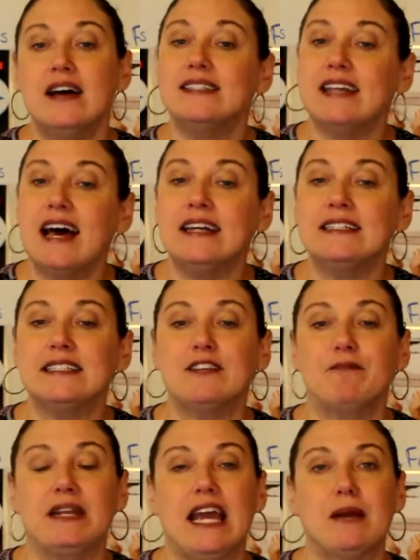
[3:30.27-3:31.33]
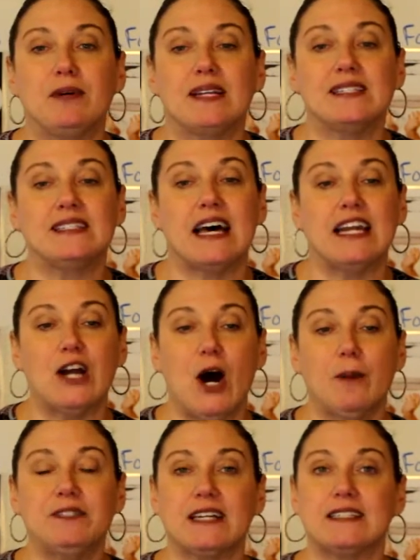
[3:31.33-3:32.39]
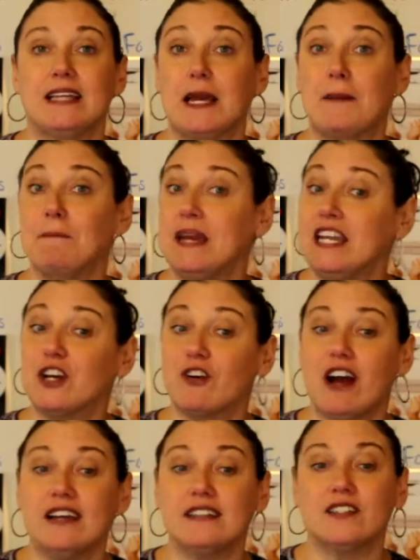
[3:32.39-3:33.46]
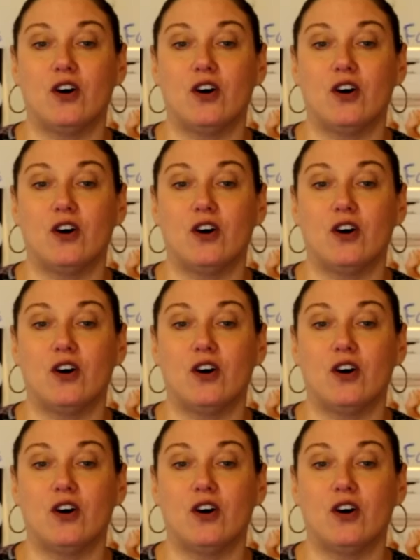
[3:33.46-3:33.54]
scientists have been able to study objects like meteorites